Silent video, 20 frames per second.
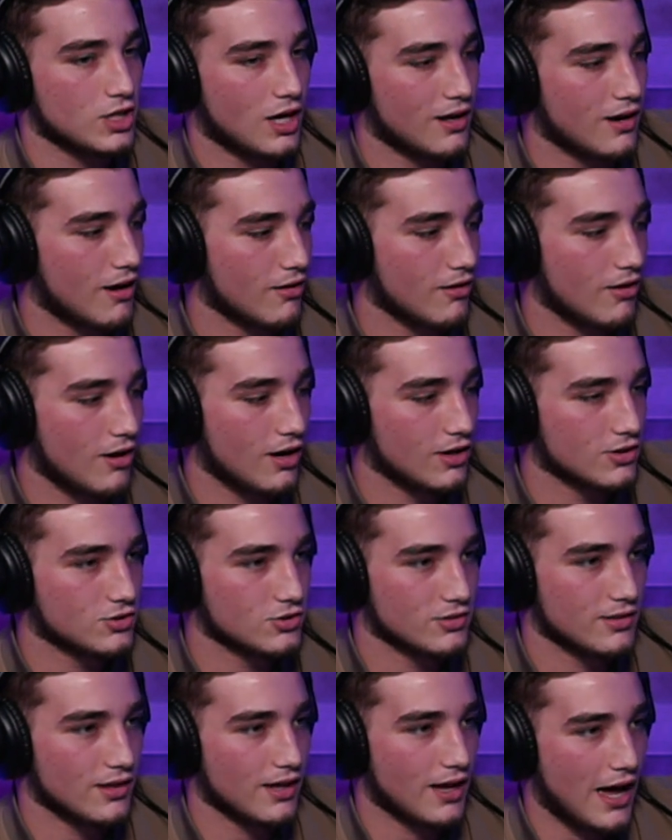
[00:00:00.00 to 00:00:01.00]
shout out
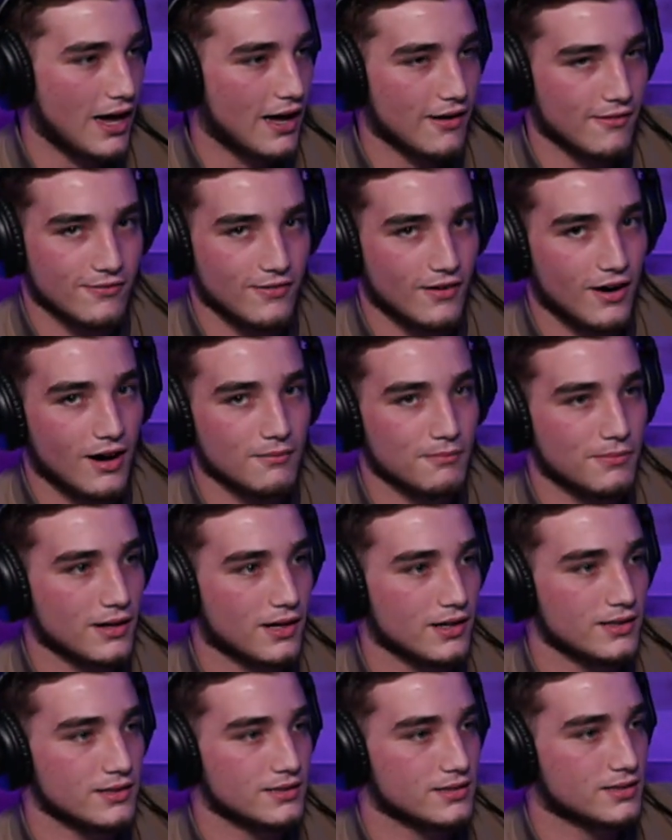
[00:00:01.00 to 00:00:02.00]
Aldrin, the guy I fought
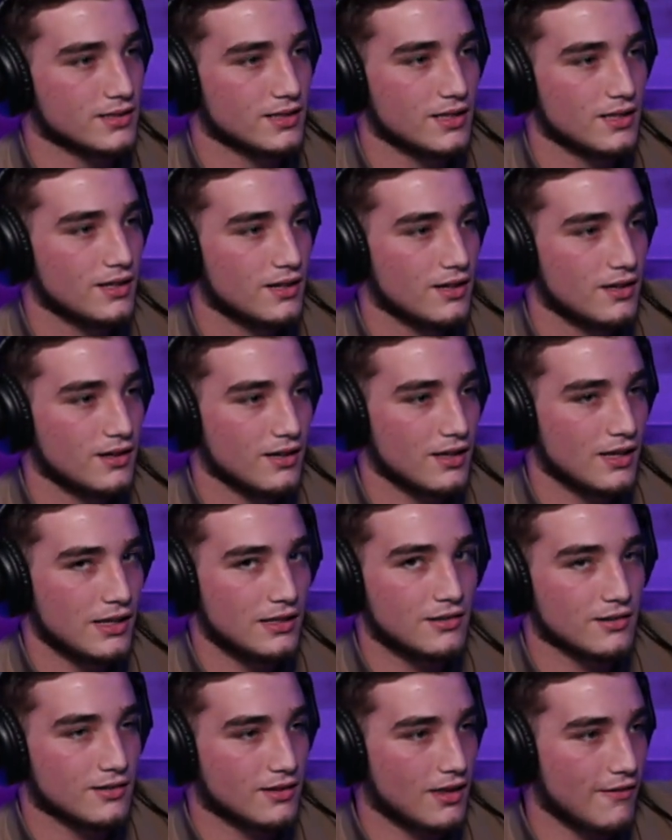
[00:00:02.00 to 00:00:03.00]
because
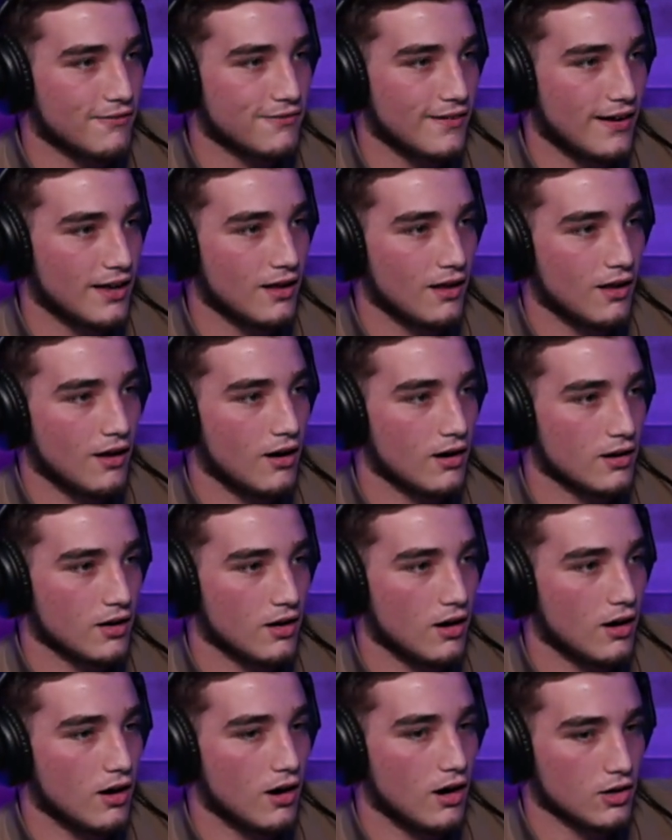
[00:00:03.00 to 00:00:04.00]
he took that fight
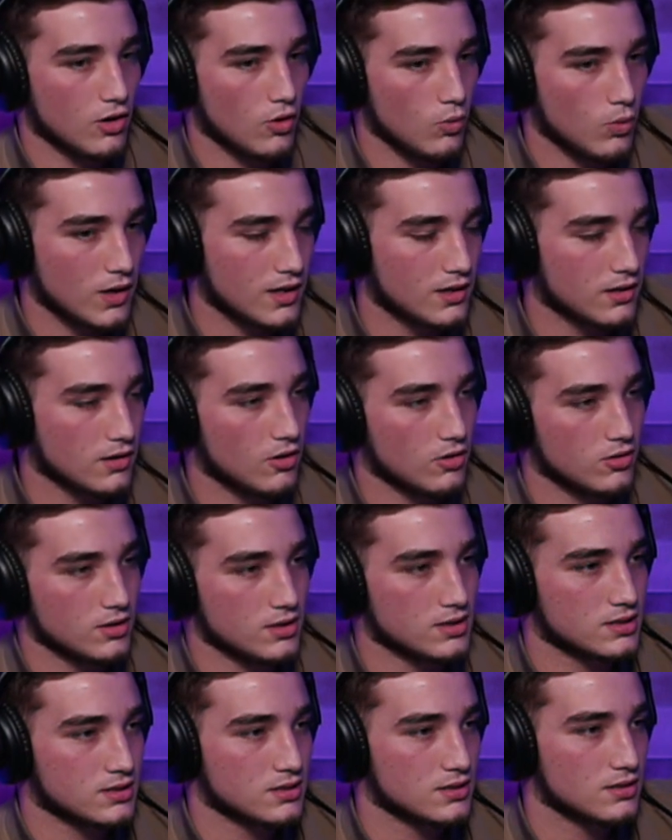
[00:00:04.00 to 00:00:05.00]
on a on a week
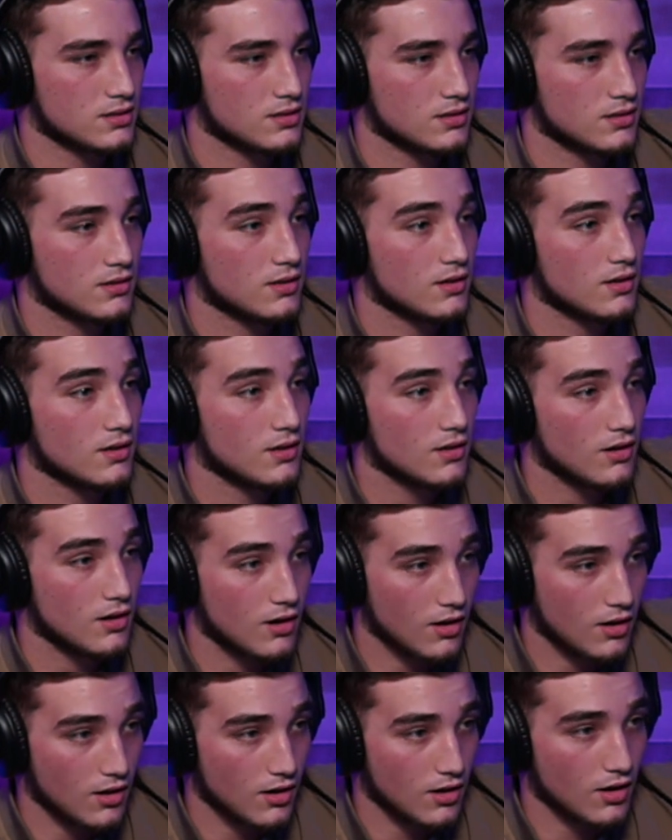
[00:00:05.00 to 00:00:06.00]
notice. A week? No,
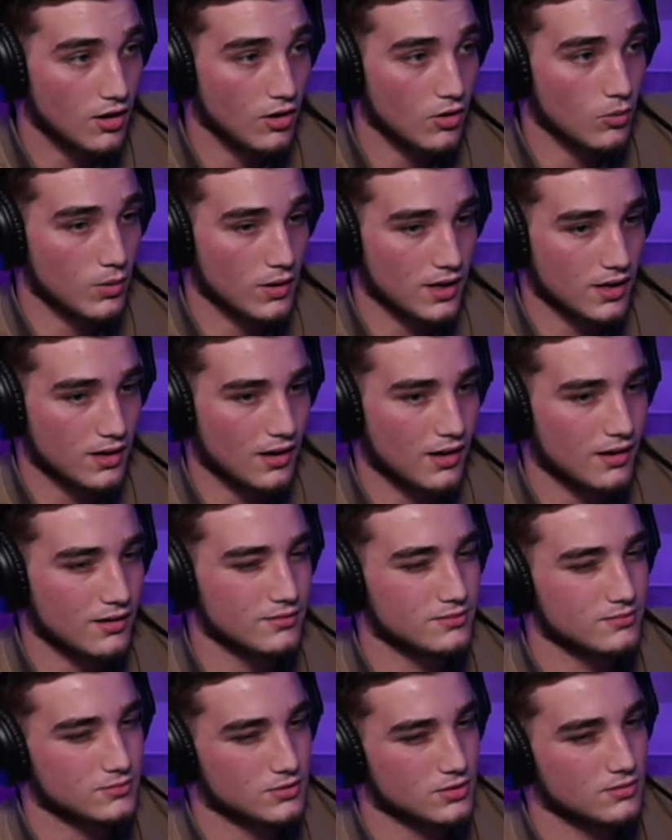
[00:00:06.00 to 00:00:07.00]
wow. A week.
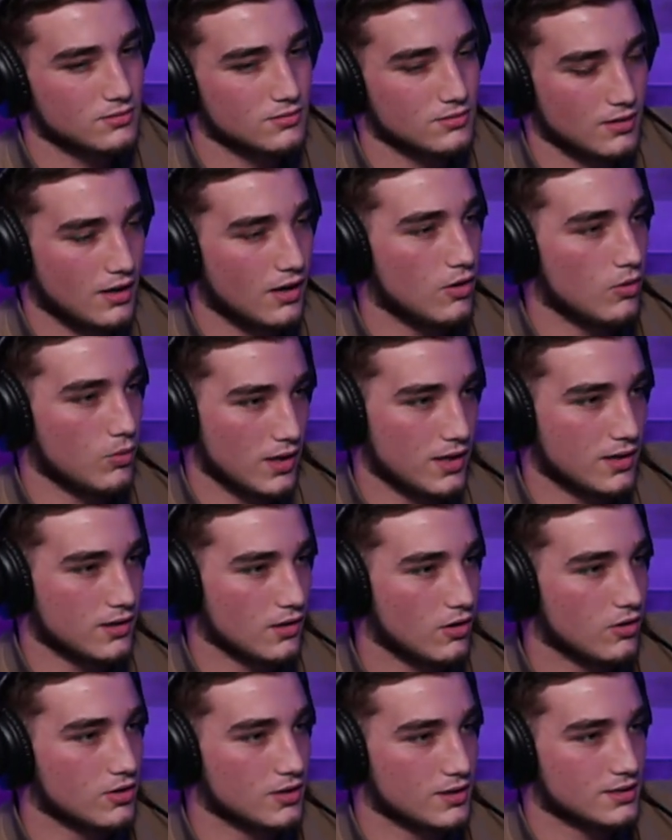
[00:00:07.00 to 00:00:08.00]
A
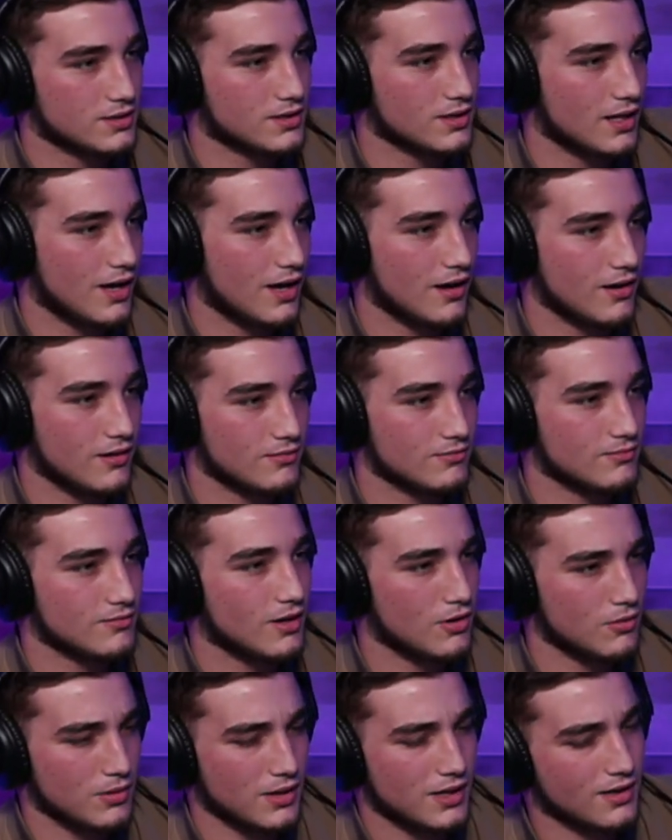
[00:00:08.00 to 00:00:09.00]
week notice. Sure, yeah, a week.
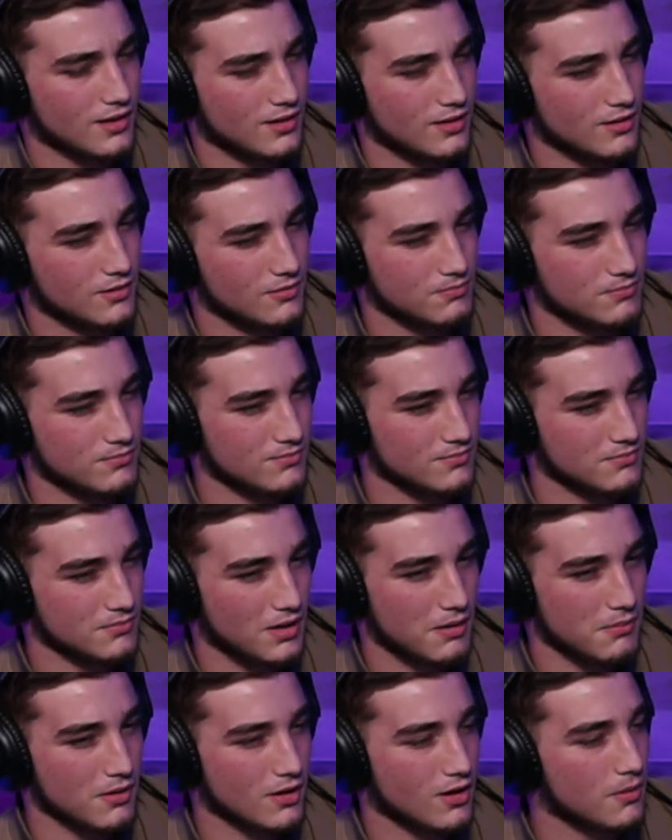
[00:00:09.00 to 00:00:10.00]
A, a week. A little
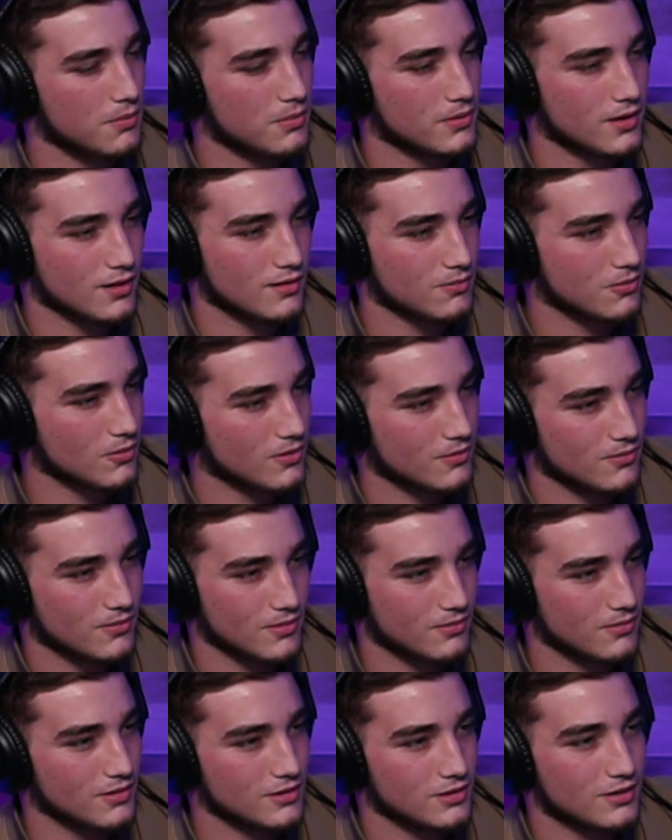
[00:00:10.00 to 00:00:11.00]
maybe a couple days more.
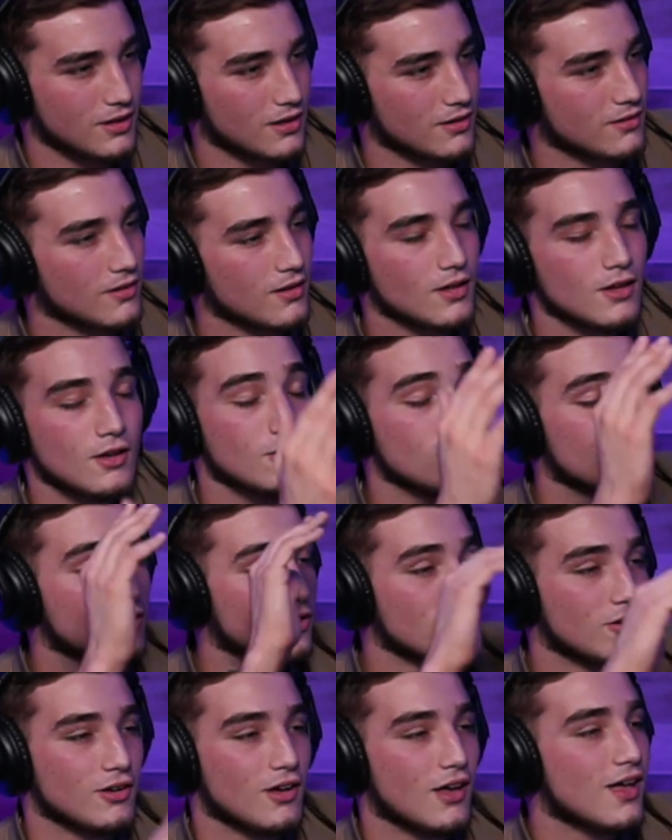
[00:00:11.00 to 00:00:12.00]
We'll, we'll call it a
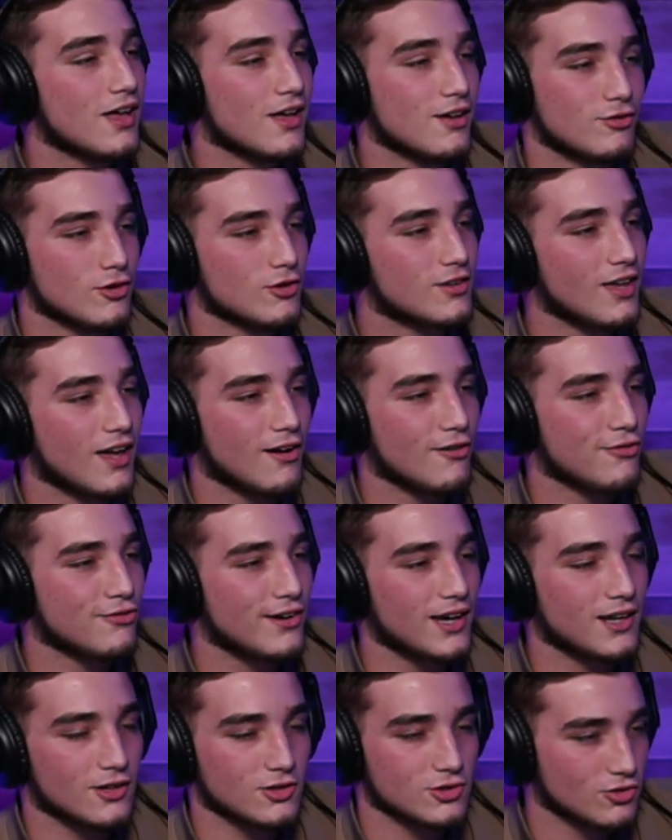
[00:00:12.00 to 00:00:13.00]
week. Dude, if you take a
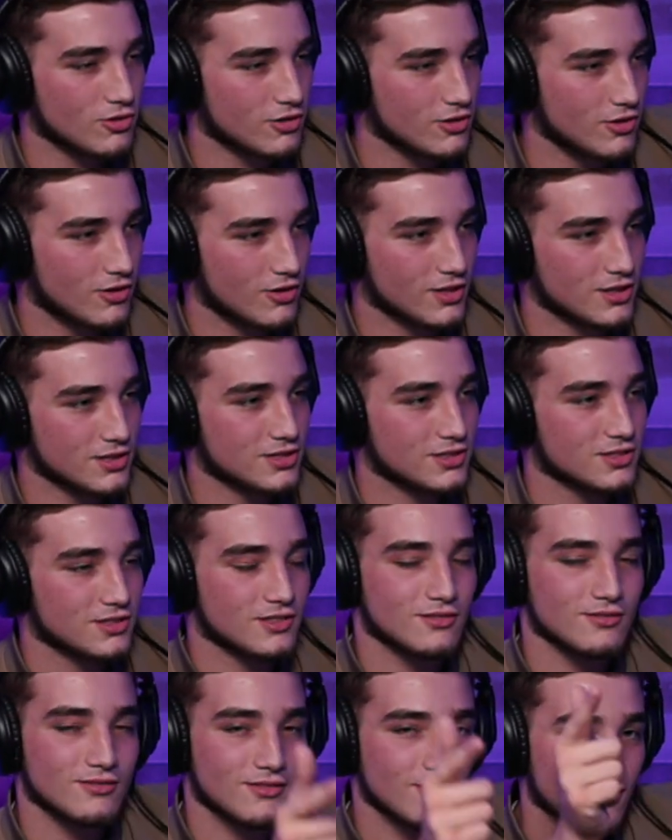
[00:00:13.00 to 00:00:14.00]
fight on short
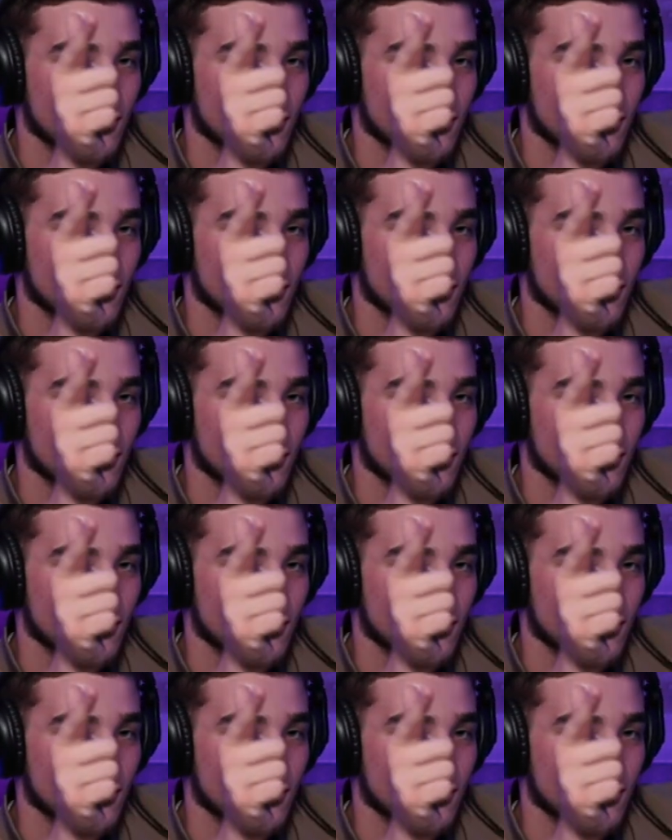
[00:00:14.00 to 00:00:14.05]
notice,